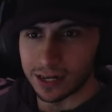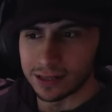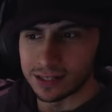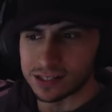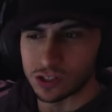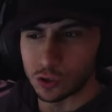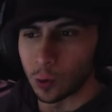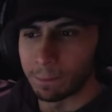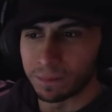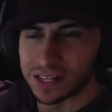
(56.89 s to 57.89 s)
these two
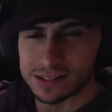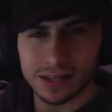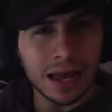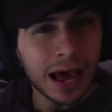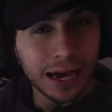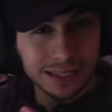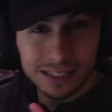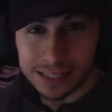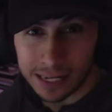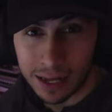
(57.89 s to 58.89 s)
MVs at
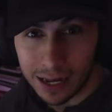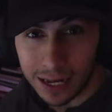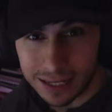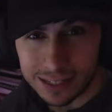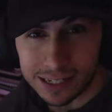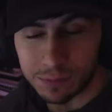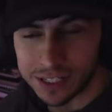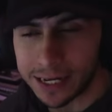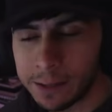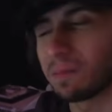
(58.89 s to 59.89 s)
the same
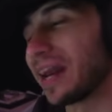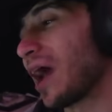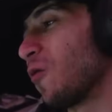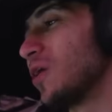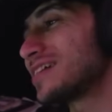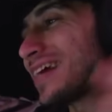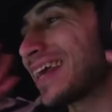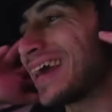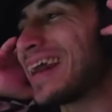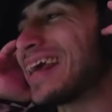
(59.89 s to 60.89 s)
time. But yeah, once
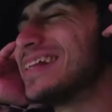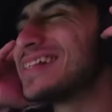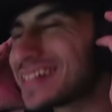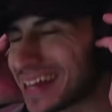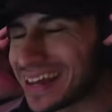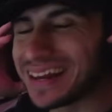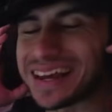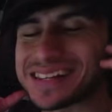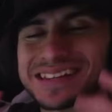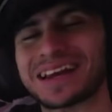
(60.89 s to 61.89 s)
again, insanely
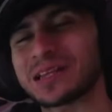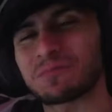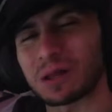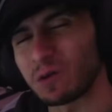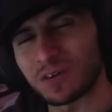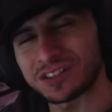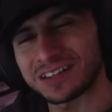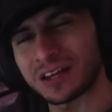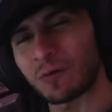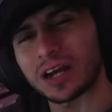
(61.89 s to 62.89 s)
excited. But before
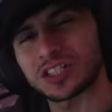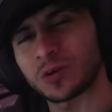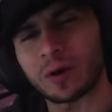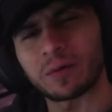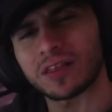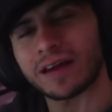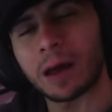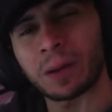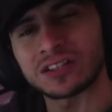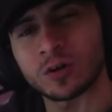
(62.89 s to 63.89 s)
starting the reaction, remember to
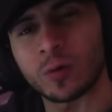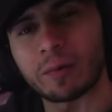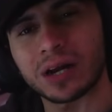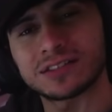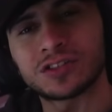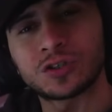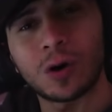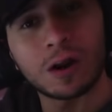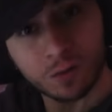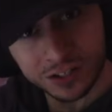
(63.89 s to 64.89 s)
have a Patreon where I'm reacting
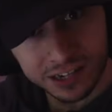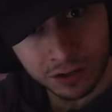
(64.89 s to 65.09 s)
to a lot of extra